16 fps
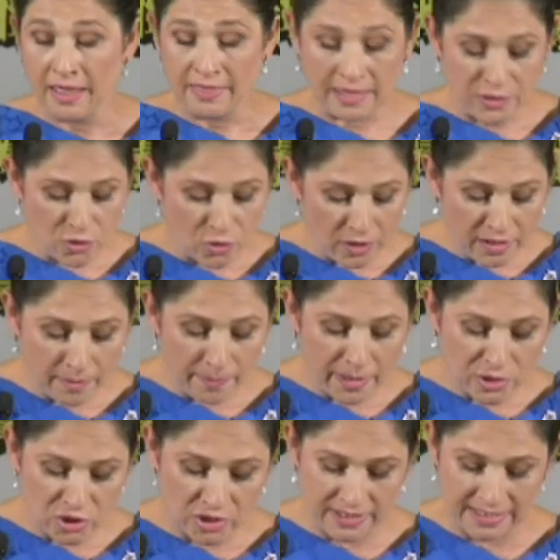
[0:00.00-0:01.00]
that during the
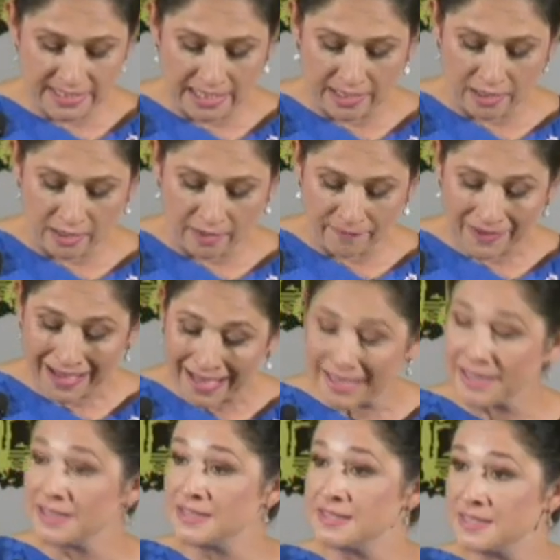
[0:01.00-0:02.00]
budget standoff,
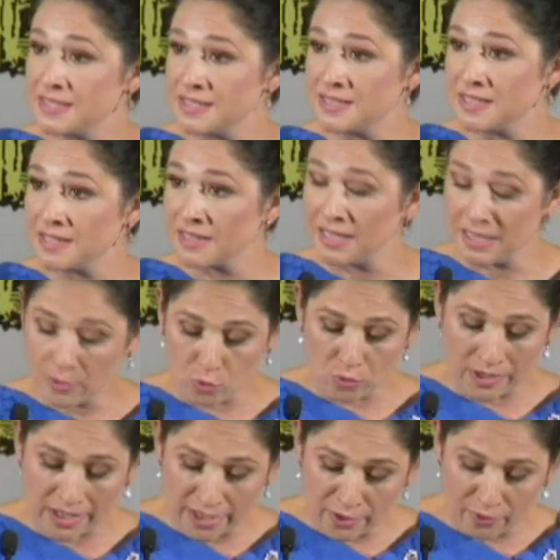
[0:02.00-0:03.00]
I consistently
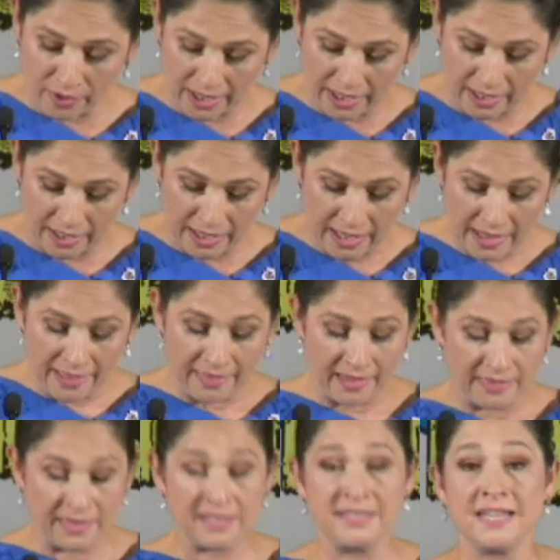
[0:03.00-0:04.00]
reiterated
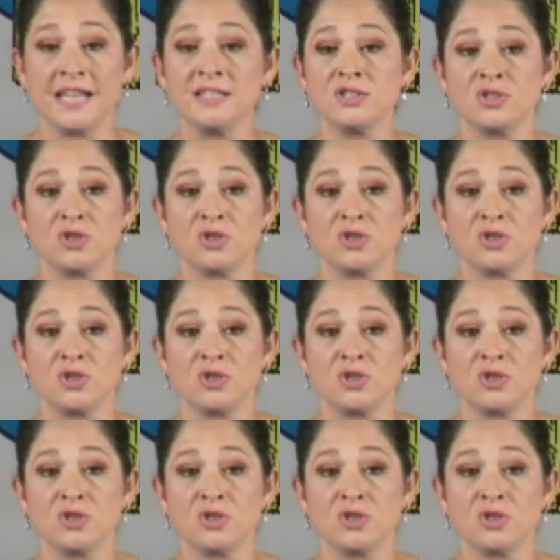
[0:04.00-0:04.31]
that the debt